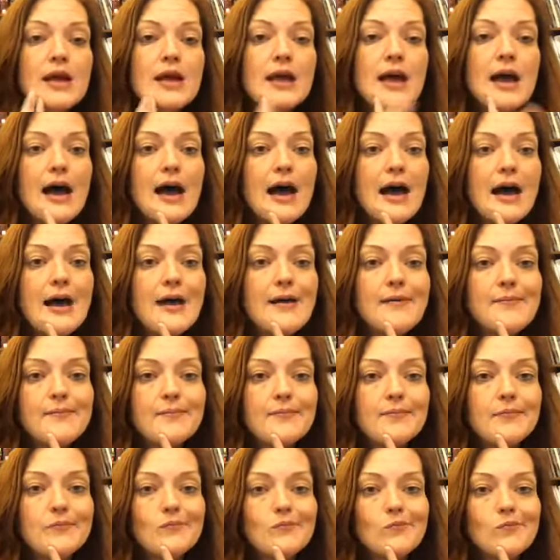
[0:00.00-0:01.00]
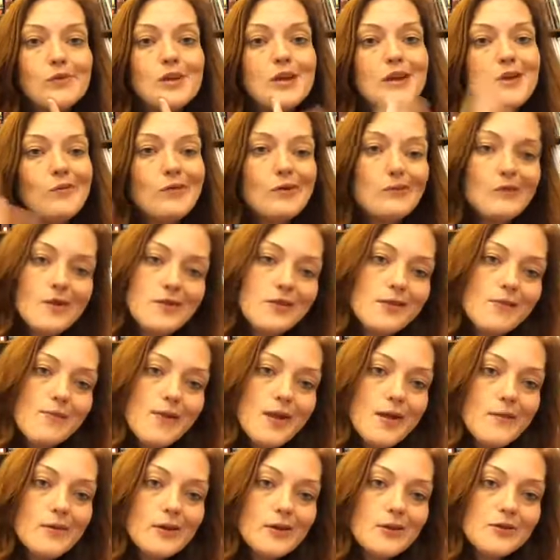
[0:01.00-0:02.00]
We want them to
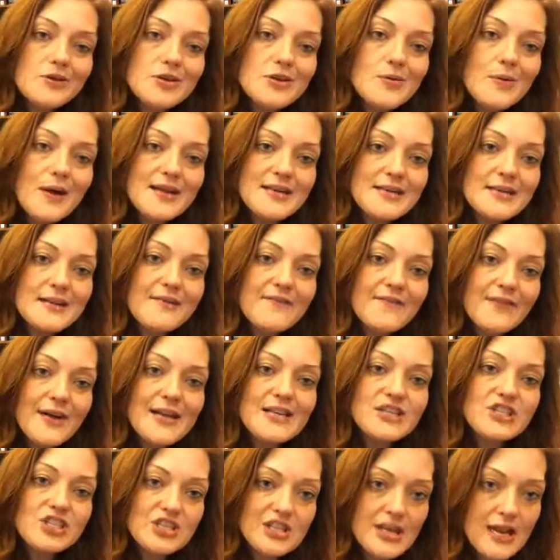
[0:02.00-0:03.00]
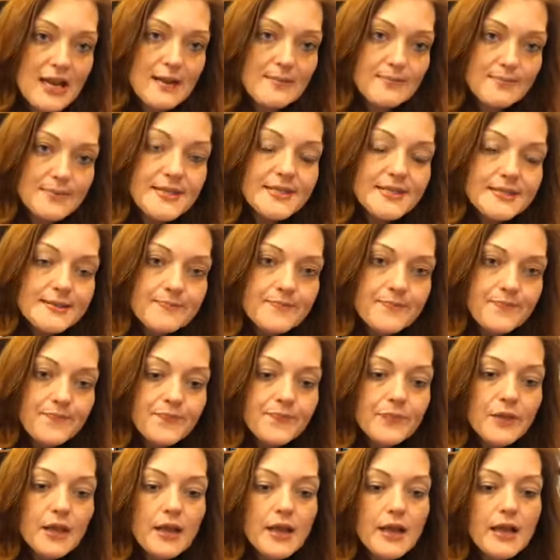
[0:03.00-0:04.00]
be able to identify shapes.
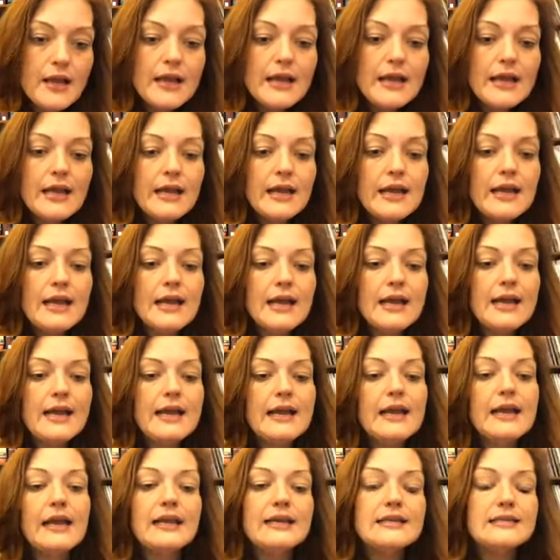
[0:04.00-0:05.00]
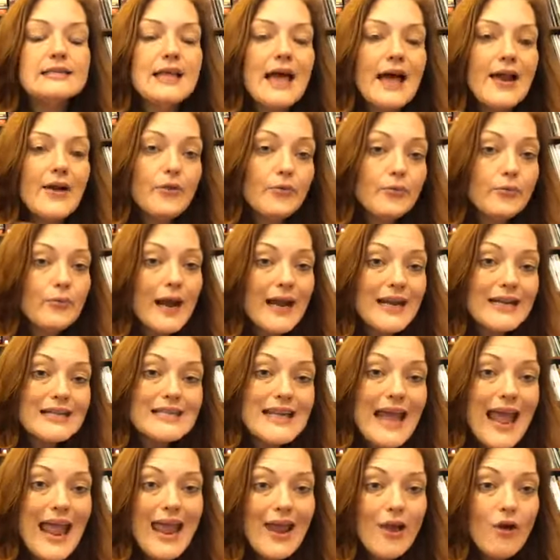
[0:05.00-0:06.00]
Is that a
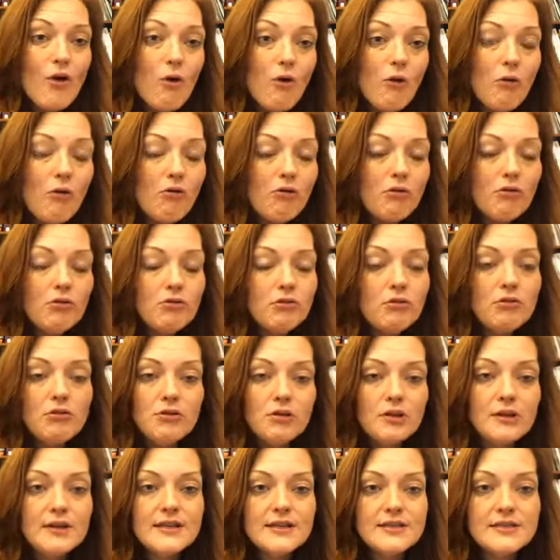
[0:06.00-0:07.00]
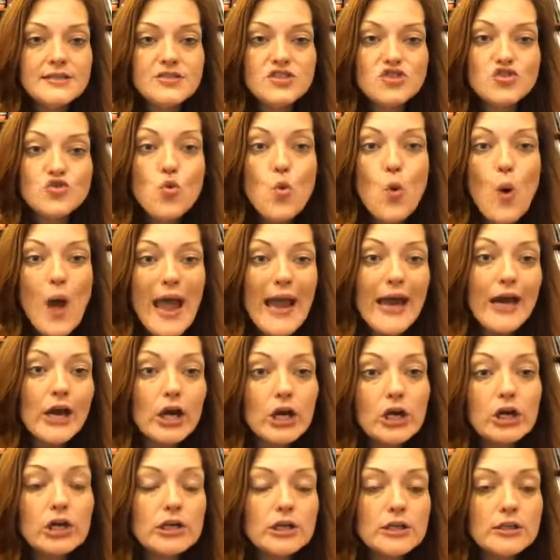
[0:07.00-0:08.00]
rectangle,
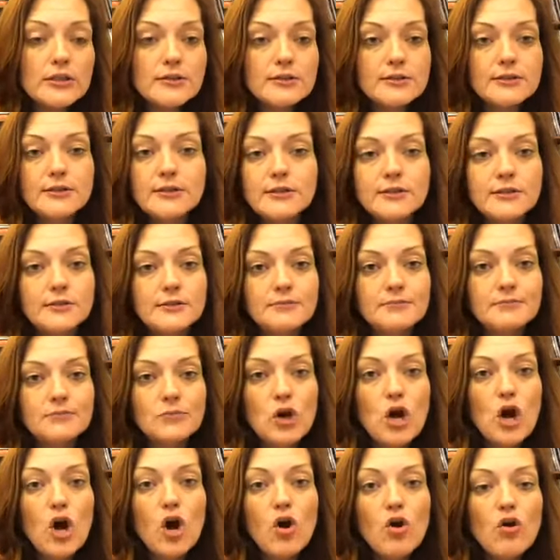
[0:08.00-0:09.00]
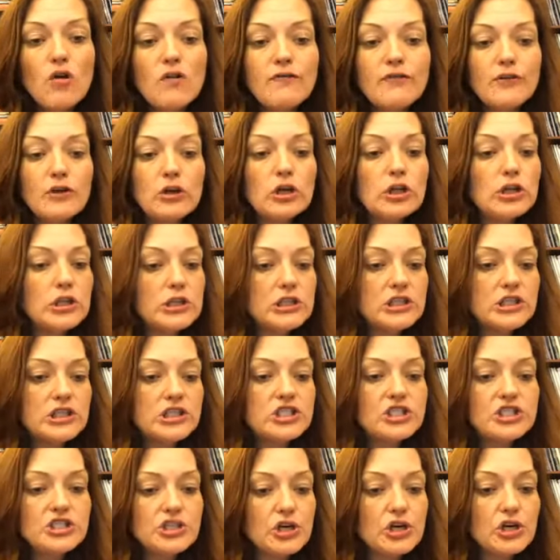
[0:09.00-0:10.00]
square, oval,
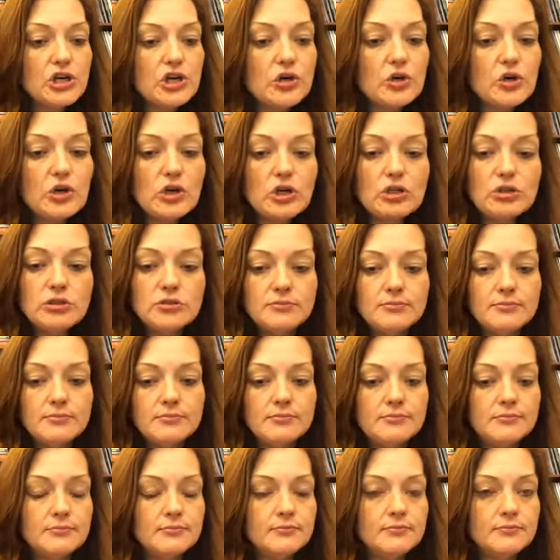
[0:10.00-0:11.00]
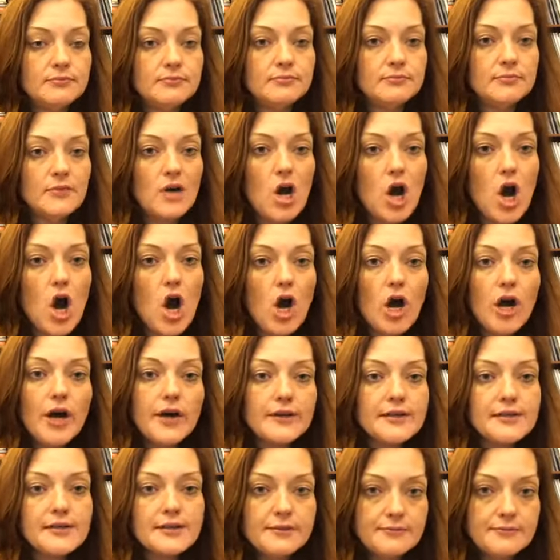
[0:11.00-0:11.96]
circle, heart,